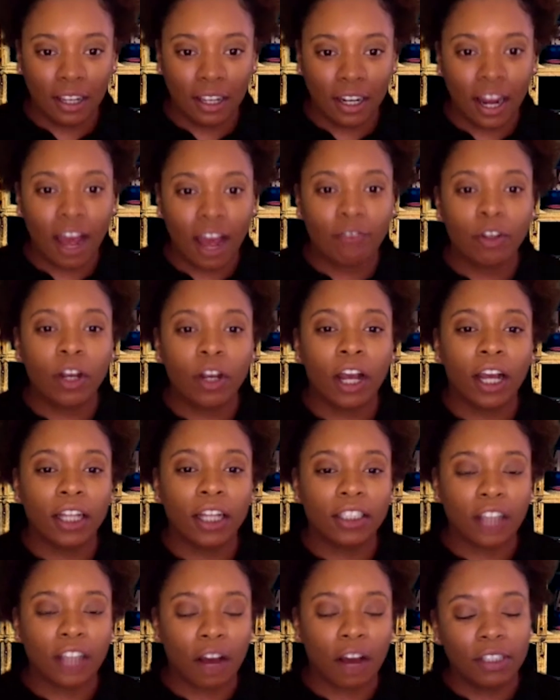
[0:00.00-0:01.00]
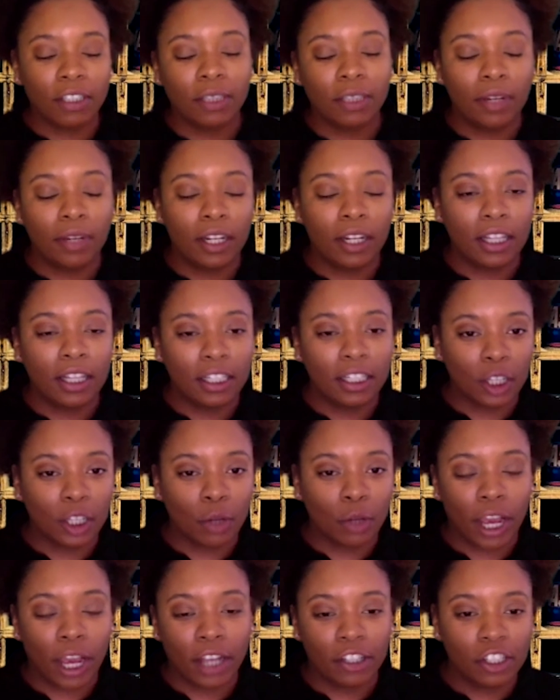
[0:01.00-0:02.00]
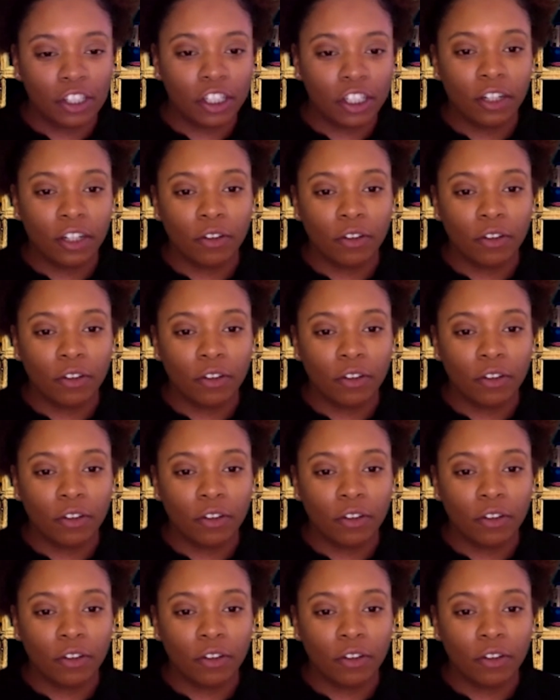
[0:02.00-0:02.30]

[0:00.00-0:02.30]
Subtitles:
And have you guys always been at this location,